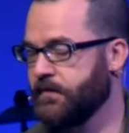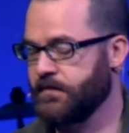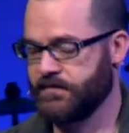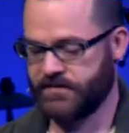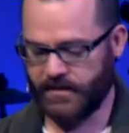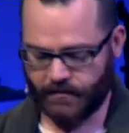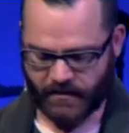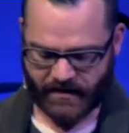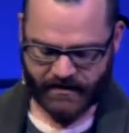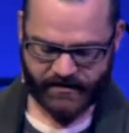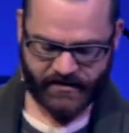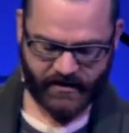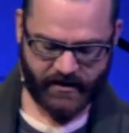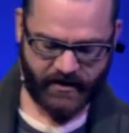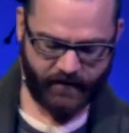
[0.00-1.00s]
something
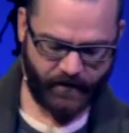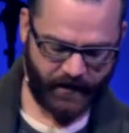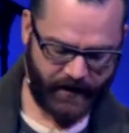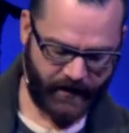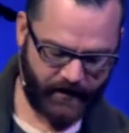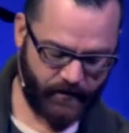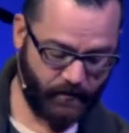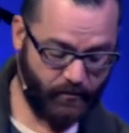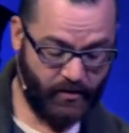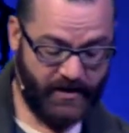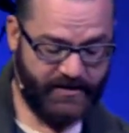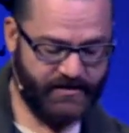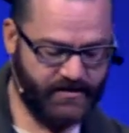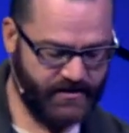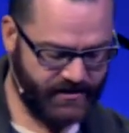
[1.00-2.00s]
significant.
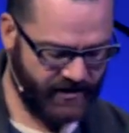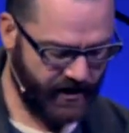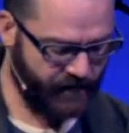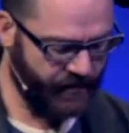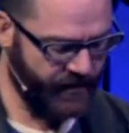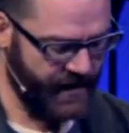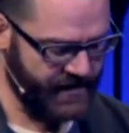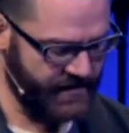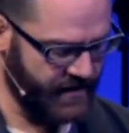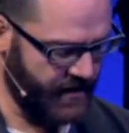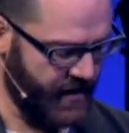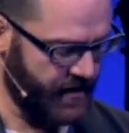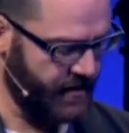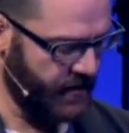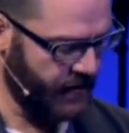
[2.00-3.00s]
Let's discover that
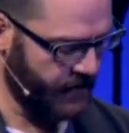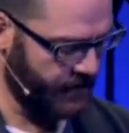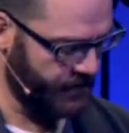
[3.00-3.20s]
together.